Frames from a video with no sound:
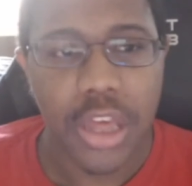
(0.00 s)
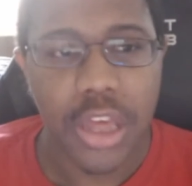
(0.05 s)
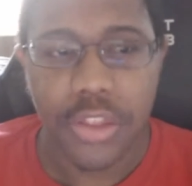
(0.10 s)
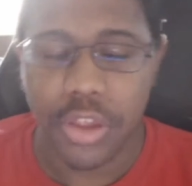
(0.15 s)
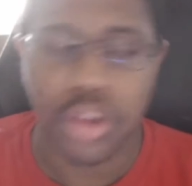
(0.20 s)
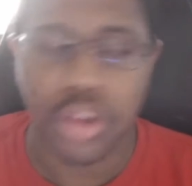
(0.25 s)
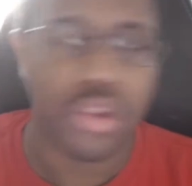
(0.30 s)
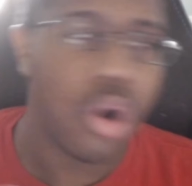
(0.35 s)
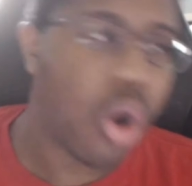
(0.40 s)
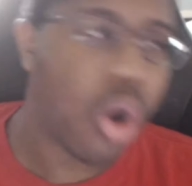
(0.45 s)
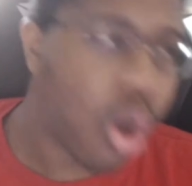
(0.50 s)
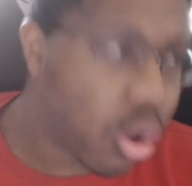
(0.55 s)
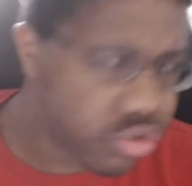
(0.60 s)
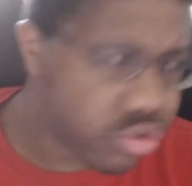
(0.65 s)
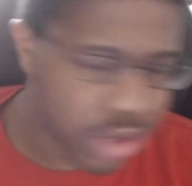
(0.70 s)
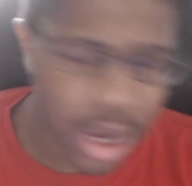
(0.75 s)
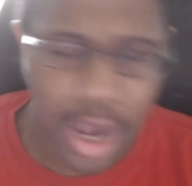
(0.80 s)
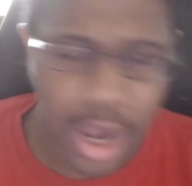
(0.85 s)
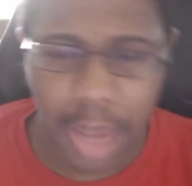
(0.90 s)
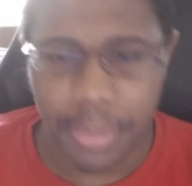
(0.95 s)
during the whole
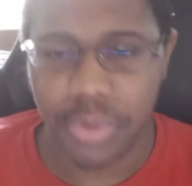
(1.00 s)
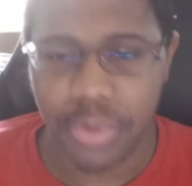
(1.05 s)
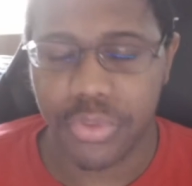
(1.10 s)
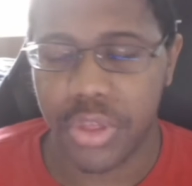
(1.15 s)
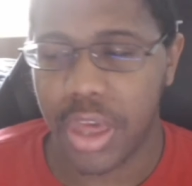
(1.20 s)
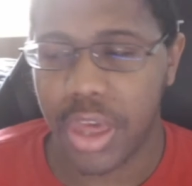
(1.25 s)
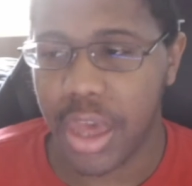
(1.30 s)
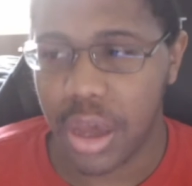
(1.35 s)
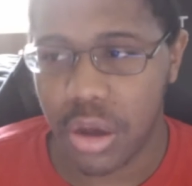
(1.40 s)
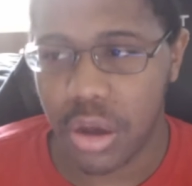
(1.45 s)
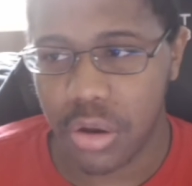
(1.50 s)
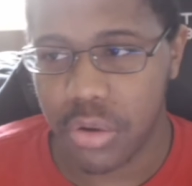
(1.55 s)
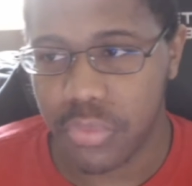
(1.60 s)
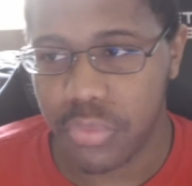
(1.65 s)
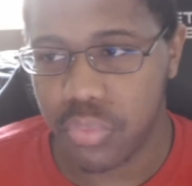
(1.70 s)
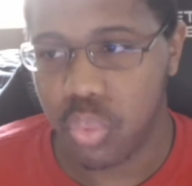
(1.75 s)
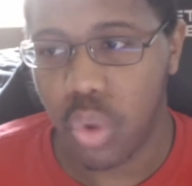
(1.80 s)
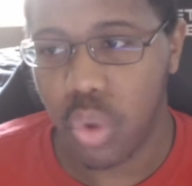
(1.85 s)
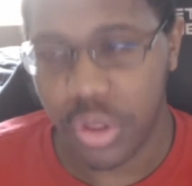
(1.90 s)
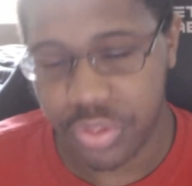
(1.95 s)
time
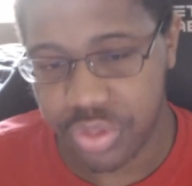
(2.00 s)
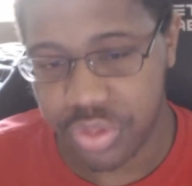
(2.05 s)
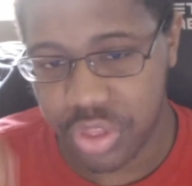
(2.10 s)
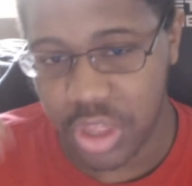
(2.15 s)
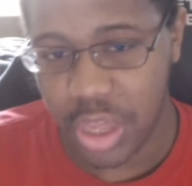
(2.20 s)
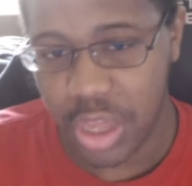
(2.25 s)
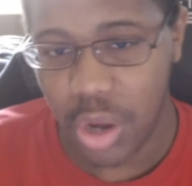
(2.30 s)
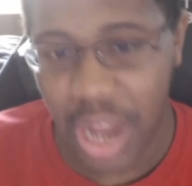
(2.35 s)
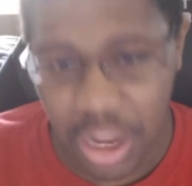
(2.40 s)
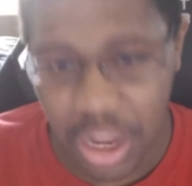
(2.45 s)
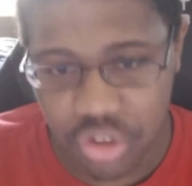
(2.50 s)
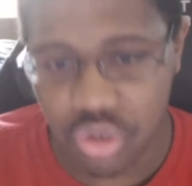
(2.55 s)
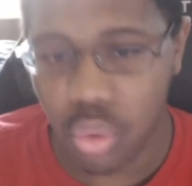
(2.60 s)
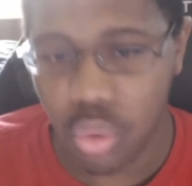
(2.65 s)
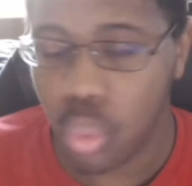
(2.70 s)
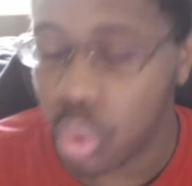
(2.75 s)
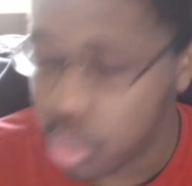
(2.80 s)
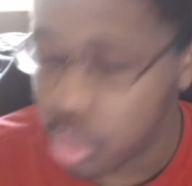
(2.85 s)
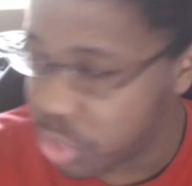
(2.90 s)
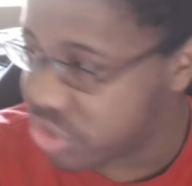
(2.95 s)
of what the actual
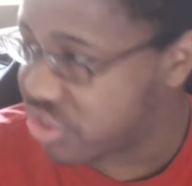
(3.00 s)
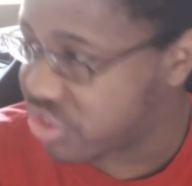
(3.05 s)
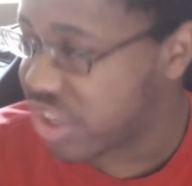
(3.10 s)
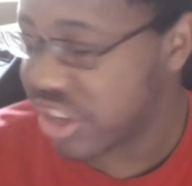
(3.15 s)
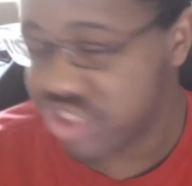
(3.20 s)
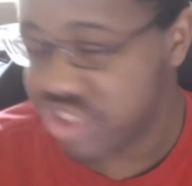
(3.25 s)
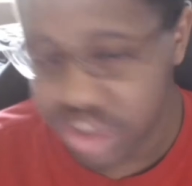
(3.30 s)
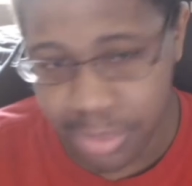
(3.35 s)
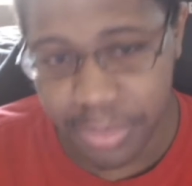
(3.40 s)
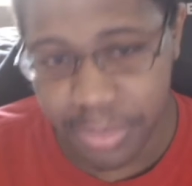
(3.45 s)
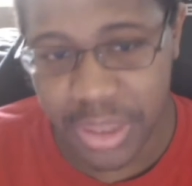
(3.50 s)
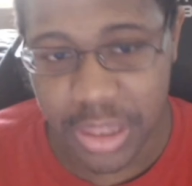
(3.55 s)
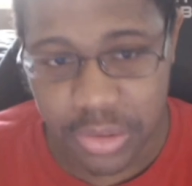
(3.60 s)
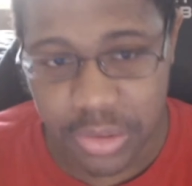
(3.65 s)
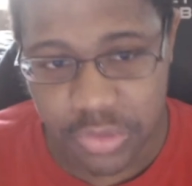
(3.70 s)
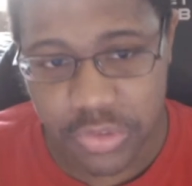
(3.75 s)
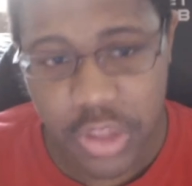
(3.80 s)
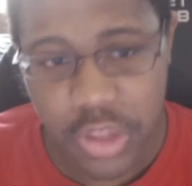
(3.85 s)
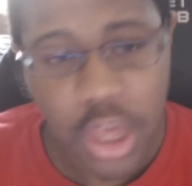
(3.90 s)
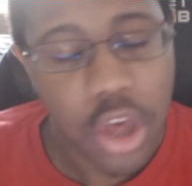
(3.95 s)
word recession
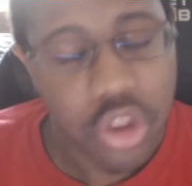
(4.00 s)
means.